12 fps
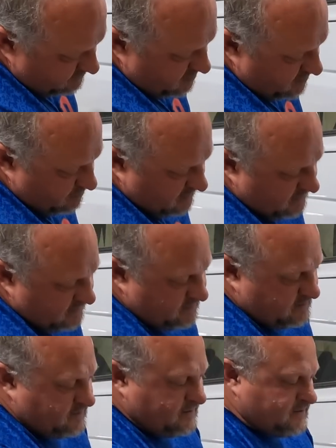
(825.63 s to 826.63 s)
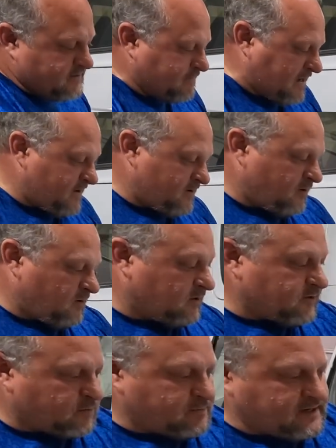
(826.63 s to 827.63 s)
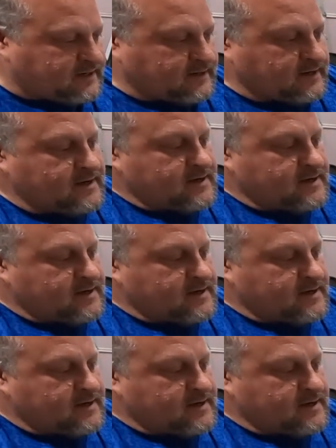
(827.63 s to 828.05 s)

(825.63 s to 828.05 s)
up into this panel a little bit.